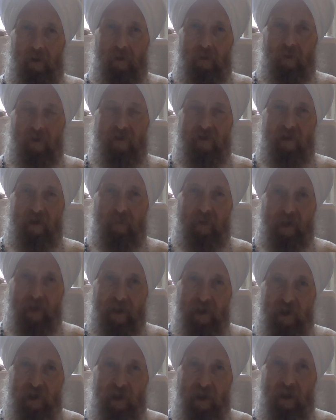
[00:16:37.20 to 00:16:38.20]
wants to be
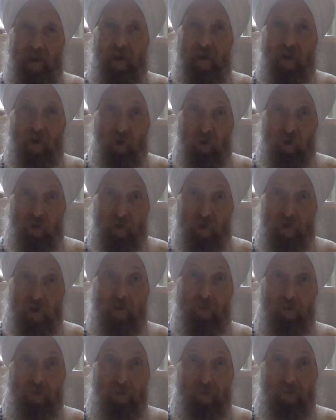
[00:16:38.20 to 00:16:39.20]
initiated, they don't
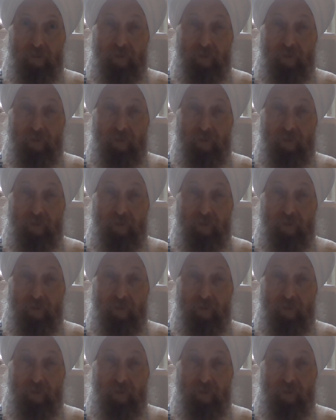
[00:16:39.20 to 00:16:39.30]
deserve.